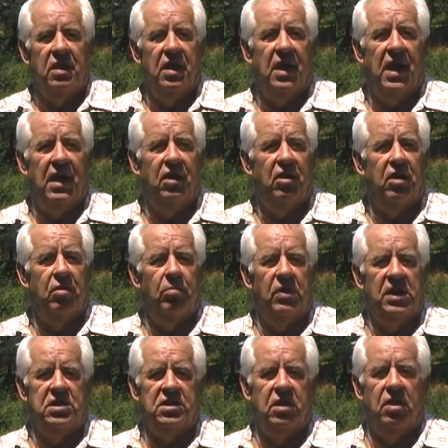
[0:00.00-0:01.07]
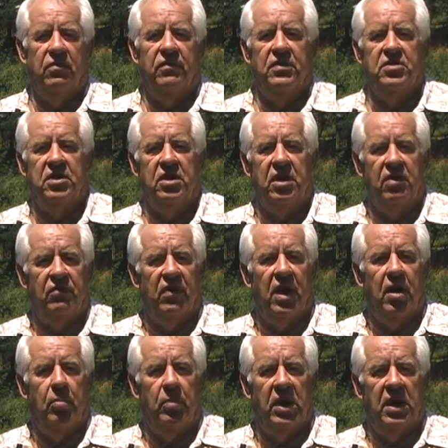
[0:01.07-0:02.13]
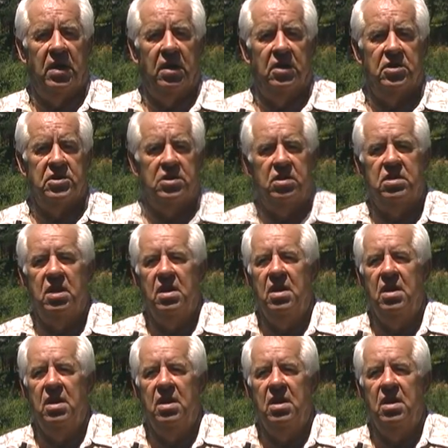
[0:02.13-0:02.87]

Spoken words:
But I look at myself as an environmentalist.